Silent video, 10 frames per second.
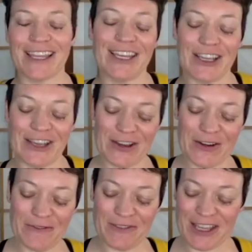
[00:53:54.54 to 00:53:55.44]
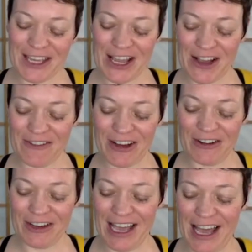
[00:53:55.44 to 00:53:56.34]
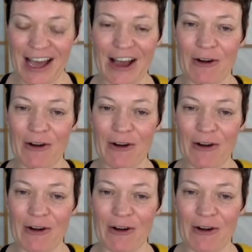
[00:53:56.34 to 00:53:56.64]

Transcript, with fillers: Thank you. I'm thinking about, yeah,